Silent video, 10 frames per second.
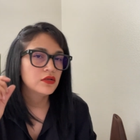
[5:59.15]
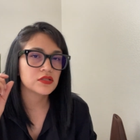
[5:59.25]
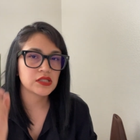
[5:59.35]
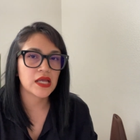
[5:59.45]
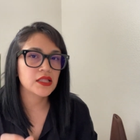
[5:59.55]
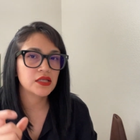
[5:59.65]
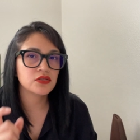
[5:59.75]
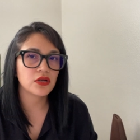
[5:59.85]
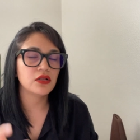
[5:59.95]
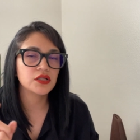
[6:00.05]
slightly
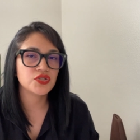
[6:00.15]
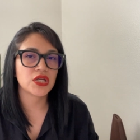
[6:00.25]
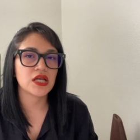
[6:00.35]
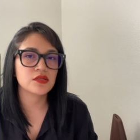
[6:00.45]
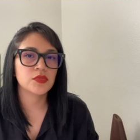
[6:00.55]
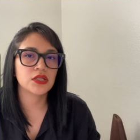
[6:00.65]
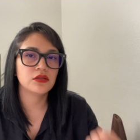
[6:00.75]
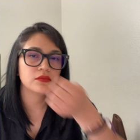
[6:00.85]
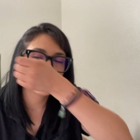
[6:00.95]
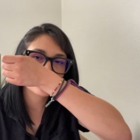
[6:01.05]
indolic
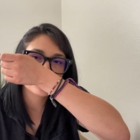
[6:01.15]
jasmine